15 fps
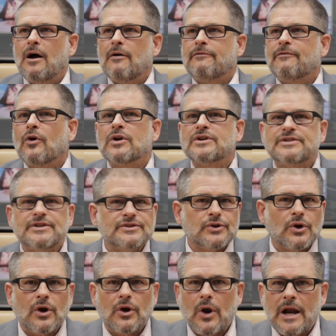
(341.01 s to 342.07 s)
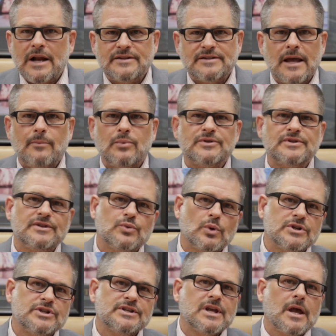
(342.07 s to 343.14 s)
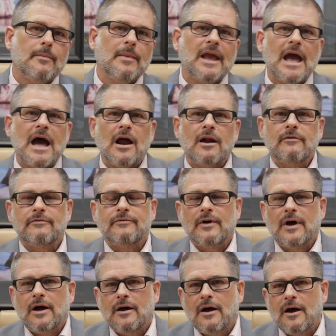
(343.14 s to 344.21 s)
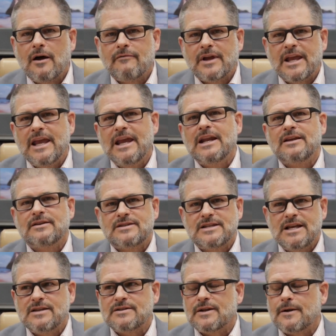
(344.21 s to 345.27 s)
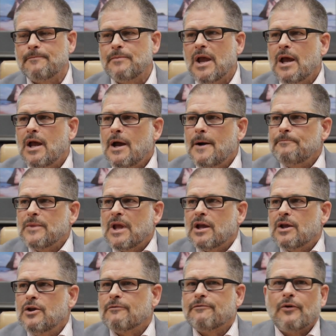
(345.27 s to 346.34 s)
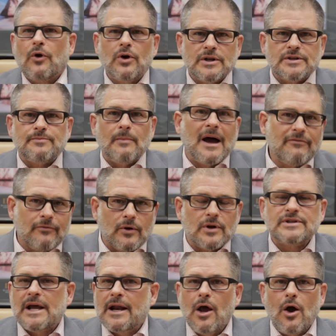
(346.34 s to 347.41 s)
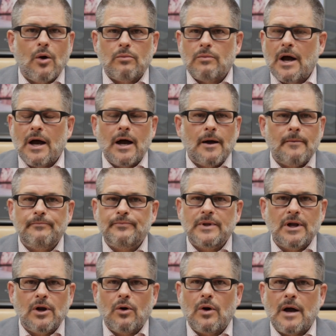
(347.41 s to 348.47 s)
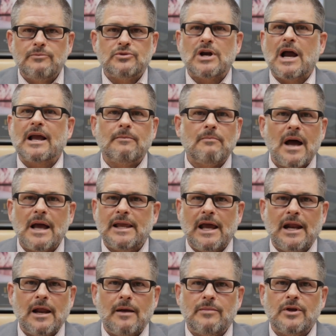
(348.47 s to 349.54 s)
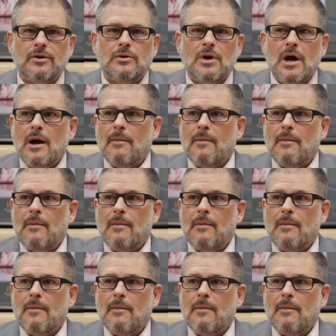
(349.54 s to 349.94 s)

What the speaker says: Furnaces are a great example since we're just coming out of a heating season. Your furnace, my furnace, I know, I'm tracking my kW.